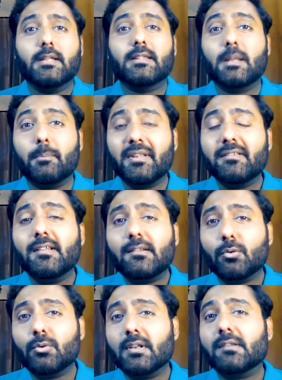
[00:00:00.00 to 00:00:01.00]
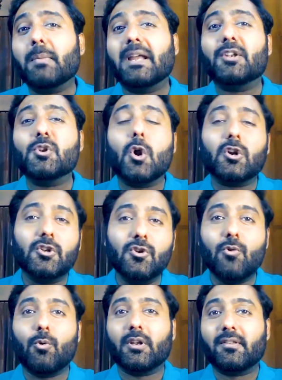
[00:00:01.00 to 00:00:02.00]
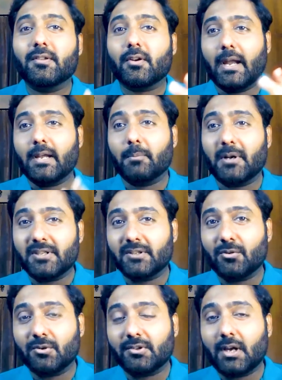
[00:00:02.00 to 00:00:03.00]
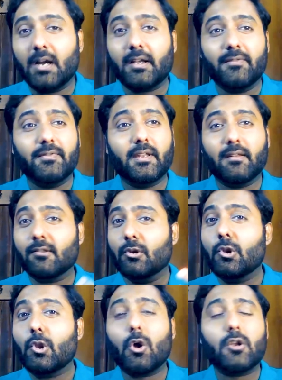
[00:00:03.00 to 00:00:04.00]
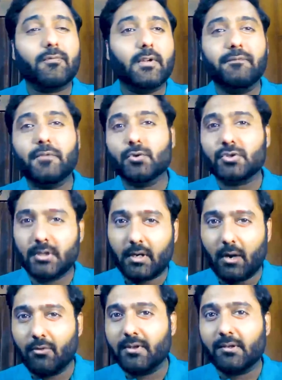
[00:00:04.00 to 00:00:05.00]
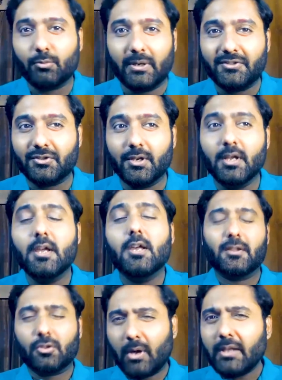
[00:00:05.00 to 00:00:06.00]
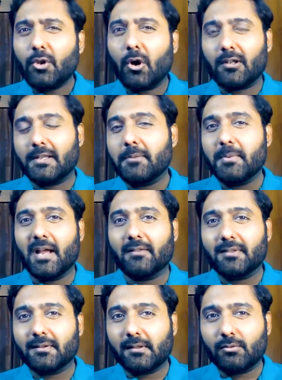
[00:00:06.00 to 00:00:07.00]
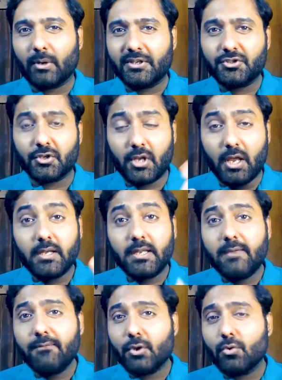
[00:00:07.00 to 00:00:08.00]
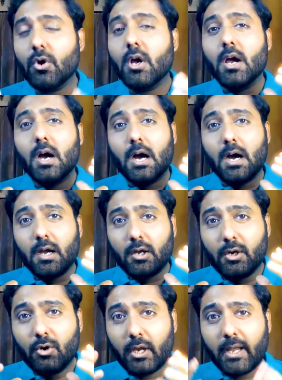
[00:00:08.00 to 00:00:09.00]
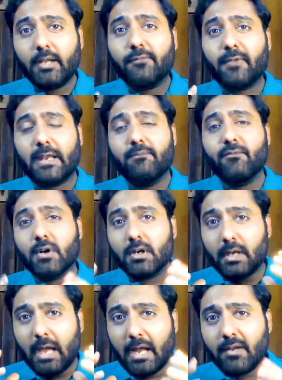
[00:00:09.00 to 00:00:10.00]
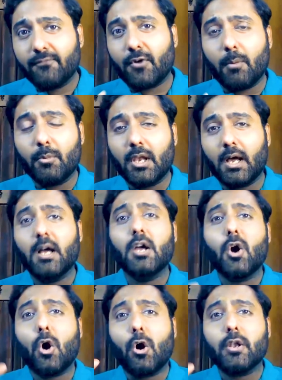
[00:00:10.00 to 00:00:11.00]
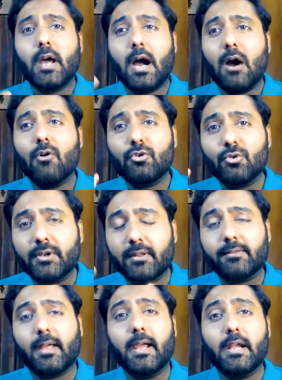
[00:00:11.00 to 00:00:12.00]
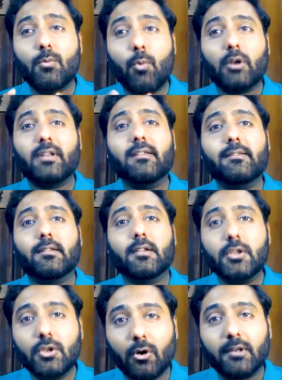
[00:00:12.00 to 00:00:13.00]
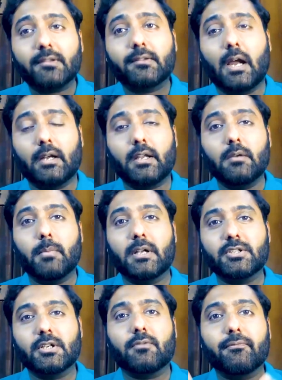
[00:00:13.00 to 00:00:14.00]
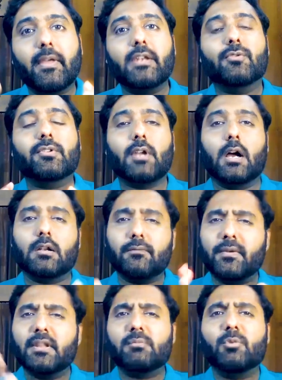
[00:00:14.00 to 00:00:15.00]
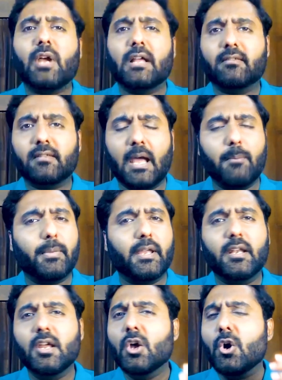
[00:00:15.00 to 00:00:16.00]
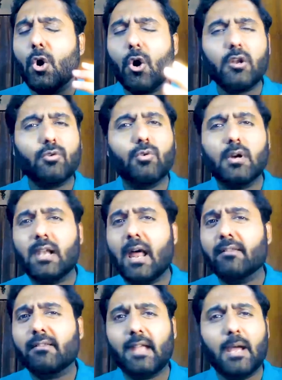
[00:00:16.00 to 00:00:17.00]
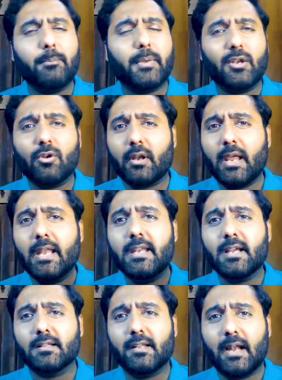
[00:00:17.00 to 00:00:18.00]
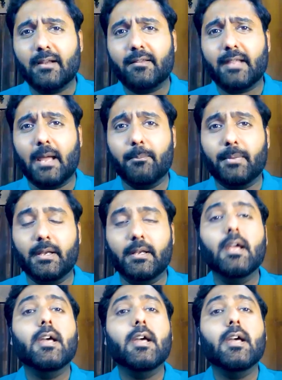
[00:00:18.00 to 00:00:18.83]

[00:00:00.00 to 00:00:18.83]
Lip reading: The business owners might not know what's the right budget to start, and there is a lot of confusion around this question. So I thought, let me answer this question and give you a great framework and a formula on how to decide what is your starting budget when you start a Facebook ads campaign or a Google ads campaign or any other ads campaign.